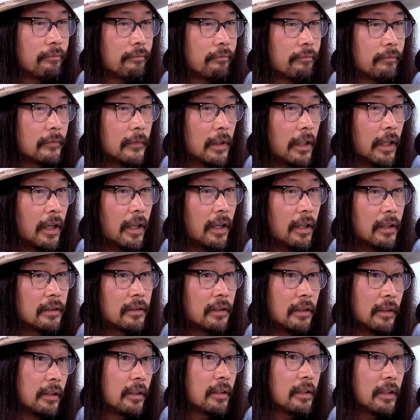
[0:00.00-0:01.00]
Yeah,
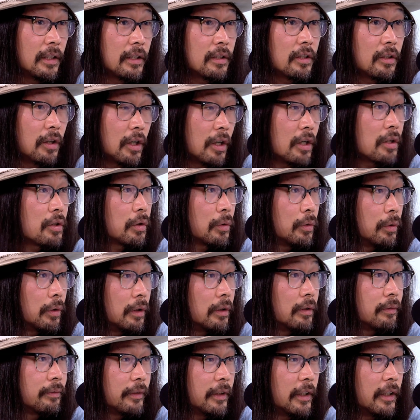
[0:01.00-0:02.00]
it's an art
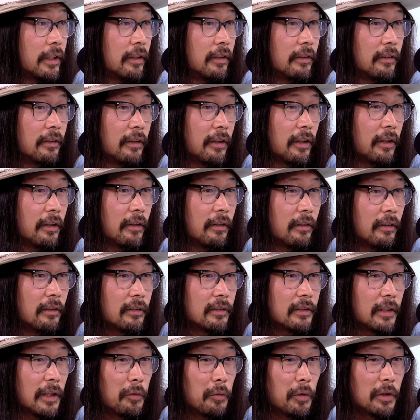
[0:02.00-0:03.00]
school in the
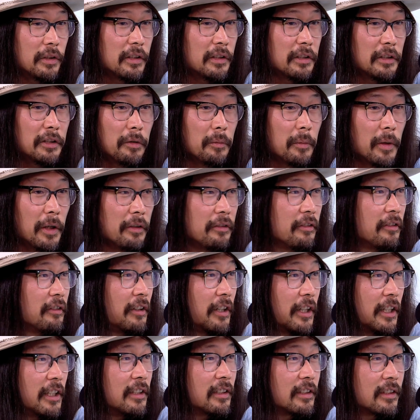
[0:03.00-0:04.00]
San Jacinto Mountain
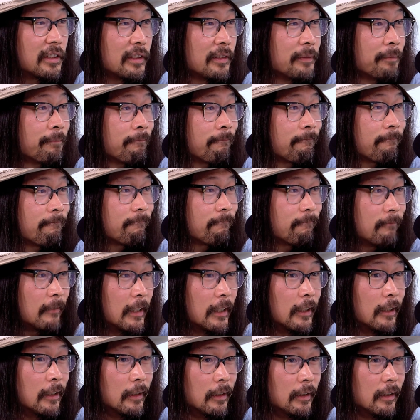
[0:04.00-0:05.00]
Range,
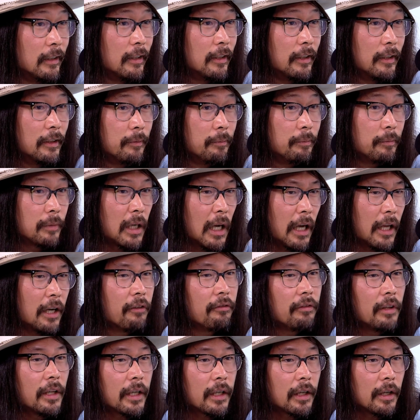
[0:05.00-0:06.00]
kind
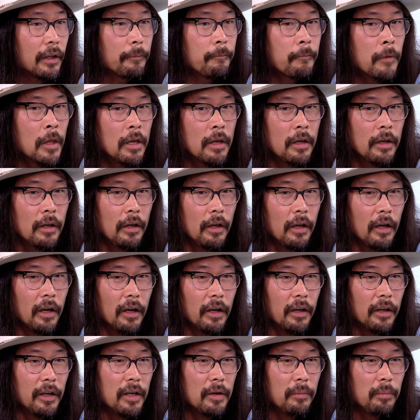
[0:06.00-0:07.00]
of like a
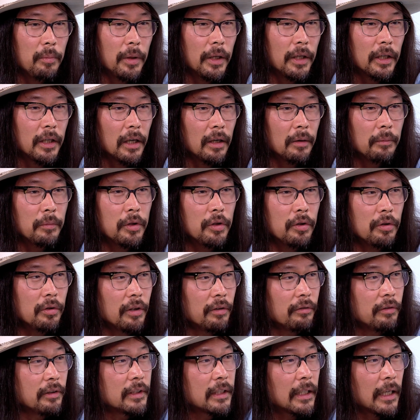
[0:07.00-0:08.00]
hippie commune
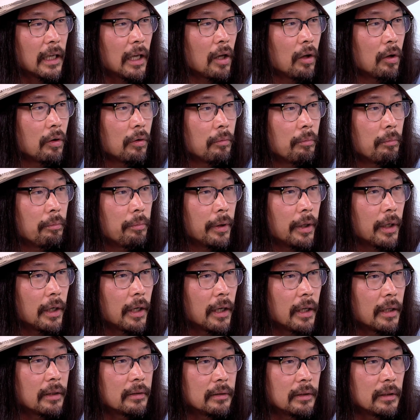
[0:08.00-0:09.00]
of a town, but
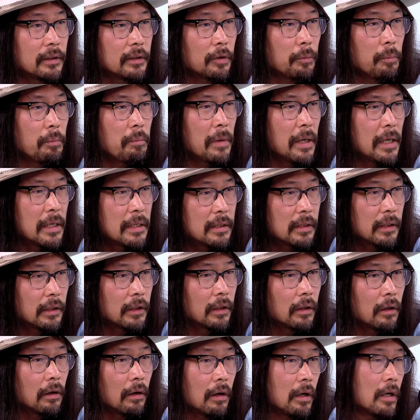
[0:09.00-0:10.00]
has this
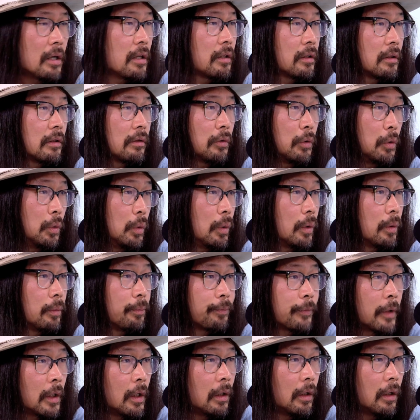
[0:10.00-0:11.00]
amazing arts school,
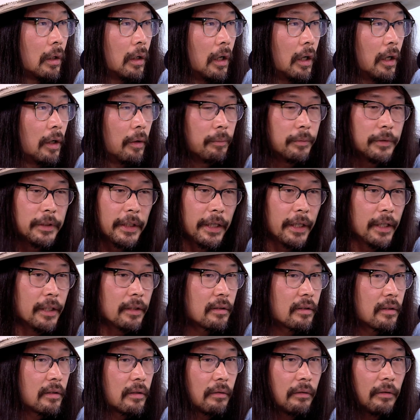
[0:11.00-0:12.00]

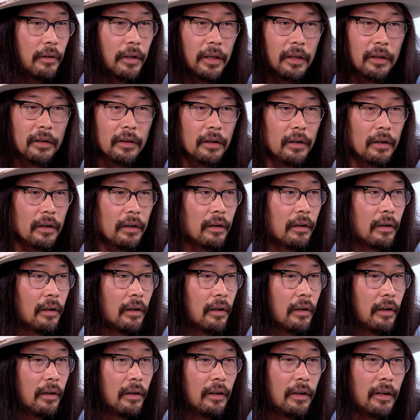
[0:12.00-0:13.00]
dance, theater,
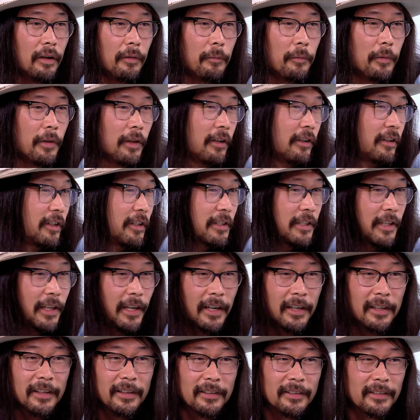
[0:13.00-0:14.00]
theater
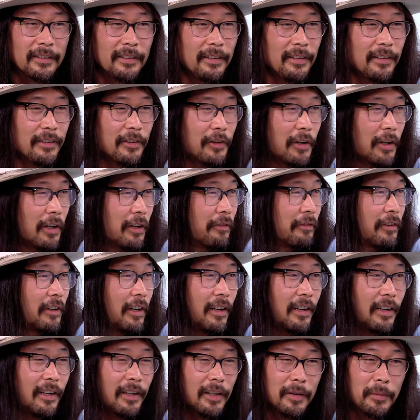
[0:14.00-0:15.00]
tech, creative
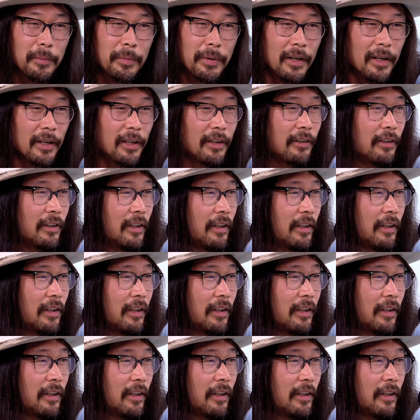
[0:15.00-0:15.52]
writing, pottery,